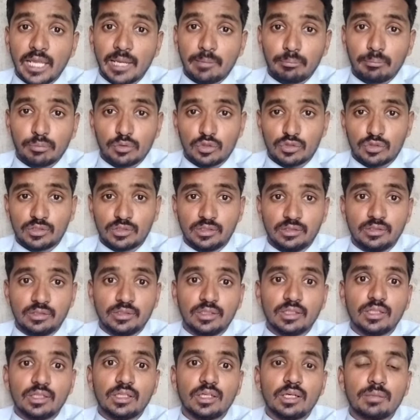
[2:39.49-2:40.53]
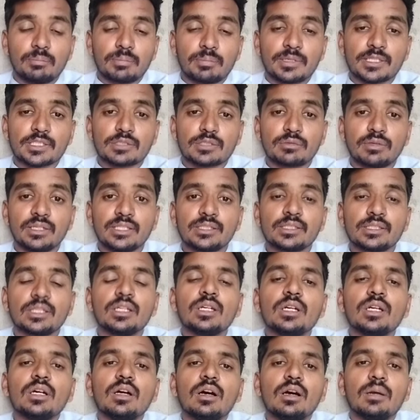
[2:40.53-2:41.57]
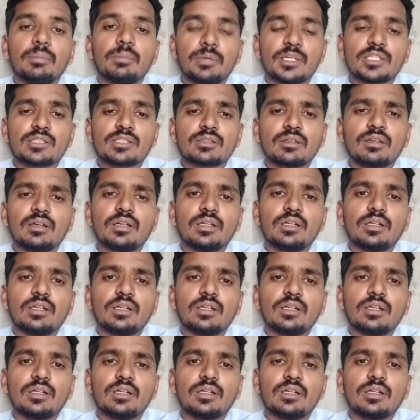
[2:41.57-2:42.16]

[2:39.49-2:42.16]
appraisal. First one is first.